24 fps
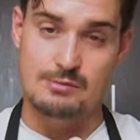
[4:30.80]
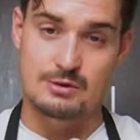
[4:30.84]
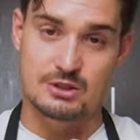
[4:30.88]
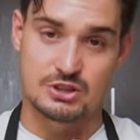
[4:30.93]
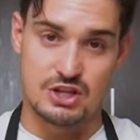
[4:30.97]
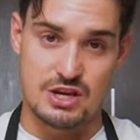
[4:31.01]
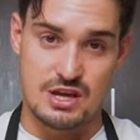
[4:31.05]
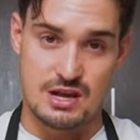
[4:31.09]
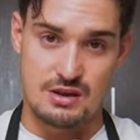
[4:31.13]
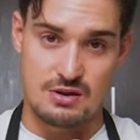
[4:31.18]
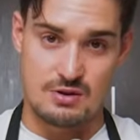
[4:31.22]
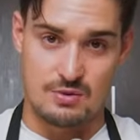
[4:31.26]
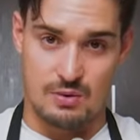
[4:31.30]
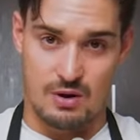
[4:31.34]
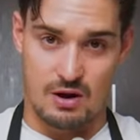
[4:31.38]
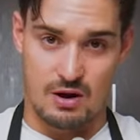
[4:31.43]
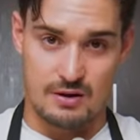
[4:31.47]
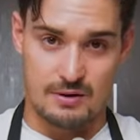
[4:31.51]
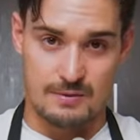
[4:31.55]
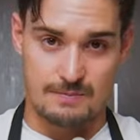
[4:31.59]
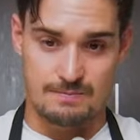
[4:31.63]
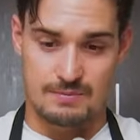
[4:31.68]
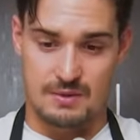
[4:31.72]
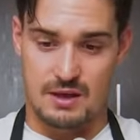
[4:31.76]
much heat you
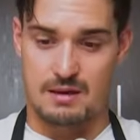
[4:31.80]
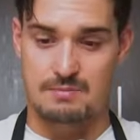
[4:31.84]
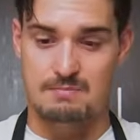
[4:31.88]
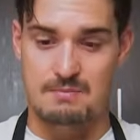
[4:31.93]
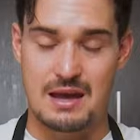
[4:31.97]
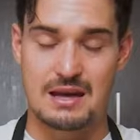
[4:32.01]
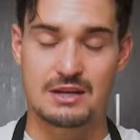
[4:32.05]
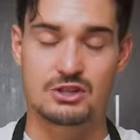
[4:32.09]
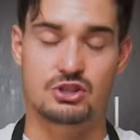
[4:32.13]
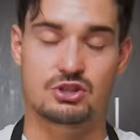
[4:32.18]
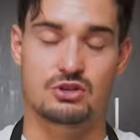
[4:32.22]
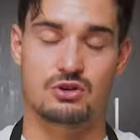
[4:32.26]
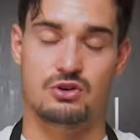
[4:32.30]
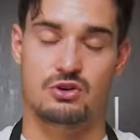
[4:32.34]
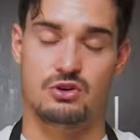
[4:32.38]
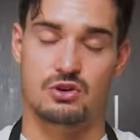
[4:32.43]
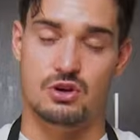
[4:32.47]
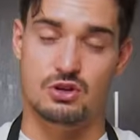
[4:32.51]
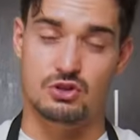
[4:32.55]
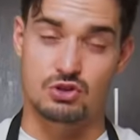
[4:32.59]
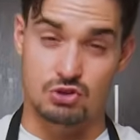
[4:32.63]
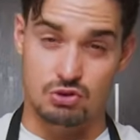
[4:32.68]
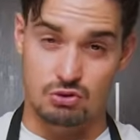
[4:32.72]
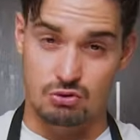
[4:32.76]
want, and make sure you're
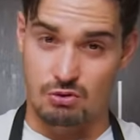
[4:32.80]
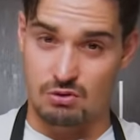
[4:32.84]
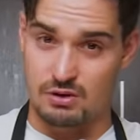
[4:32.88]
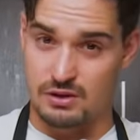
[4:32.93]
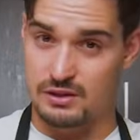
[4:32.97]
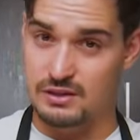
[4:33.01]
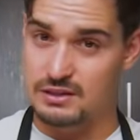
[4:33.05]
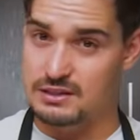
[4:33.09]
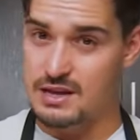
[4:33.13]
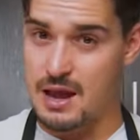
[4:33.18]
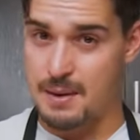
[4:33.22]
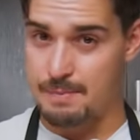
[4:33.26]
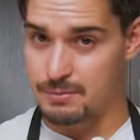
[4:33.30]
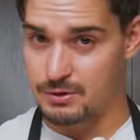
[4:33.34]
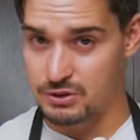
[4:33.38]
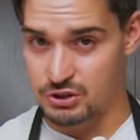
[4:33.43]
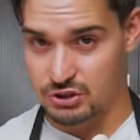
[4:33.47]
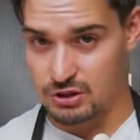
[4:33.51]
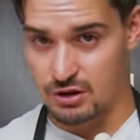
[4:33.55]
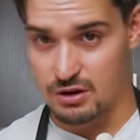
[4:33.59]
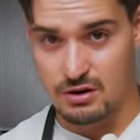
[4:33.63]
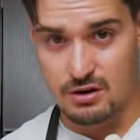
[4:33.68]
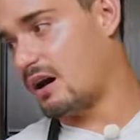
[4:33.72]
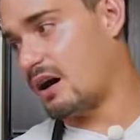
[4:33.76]
controlling the
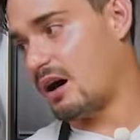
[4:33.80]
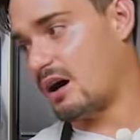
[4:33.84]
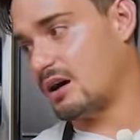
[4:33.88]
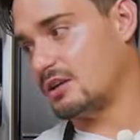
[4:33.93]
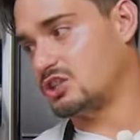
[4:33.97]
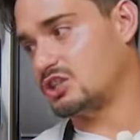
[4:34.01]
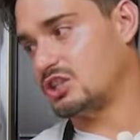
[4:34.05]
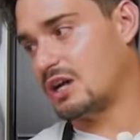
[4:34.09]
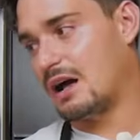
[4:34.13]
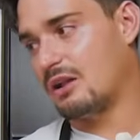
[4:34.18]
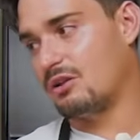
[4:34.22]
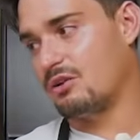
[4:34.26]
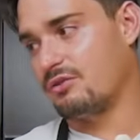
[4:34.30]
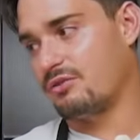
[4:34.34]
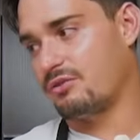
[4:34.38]
temperature. Shallow